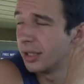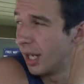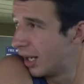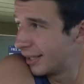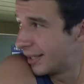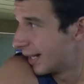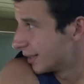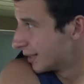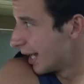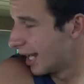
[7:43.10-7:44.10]
uh,
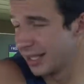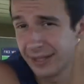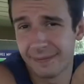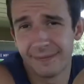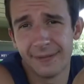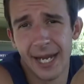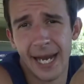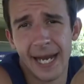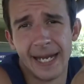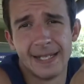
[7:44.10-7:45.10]
Texas has
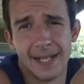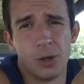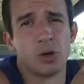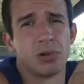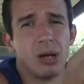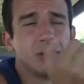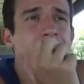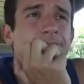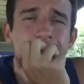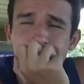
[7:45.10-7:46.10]
a senator problem.
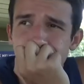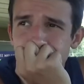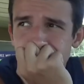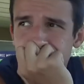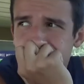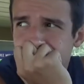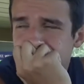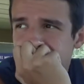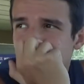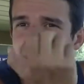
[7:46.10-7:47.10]

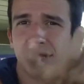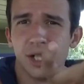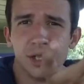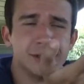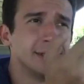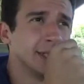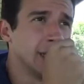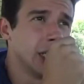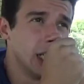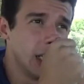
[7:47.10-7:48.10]
And so,
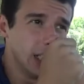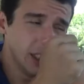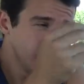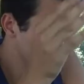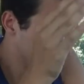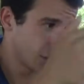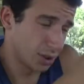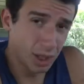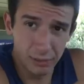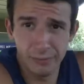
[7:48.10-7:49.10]
to
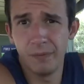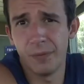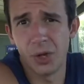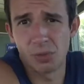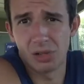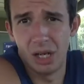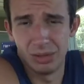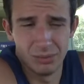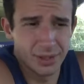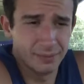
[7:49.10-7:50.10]
solve those
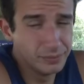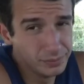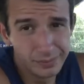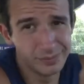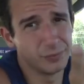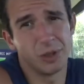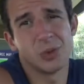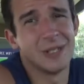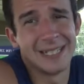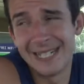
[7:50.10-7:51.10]
problems,
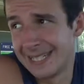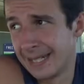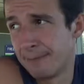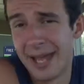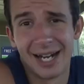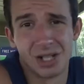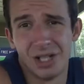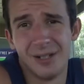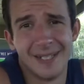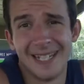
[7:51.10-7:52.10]
first one's easy. Mac
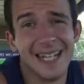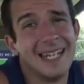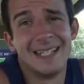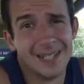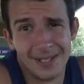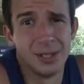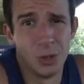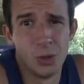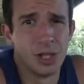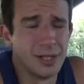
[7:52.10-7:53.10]
Jones is the
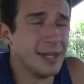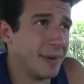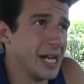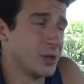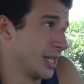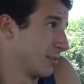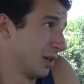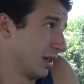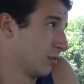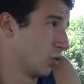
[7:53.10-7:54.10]
solution the Patriots have been
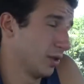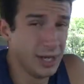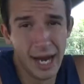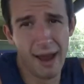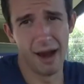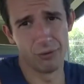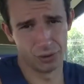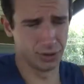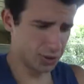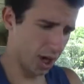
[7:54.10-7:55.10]
looking for ever
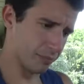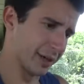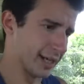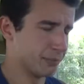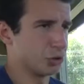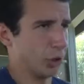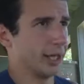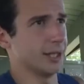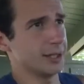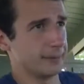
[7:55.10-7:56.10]
since Tom Brady
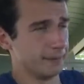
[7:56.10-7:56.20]
betrayed us.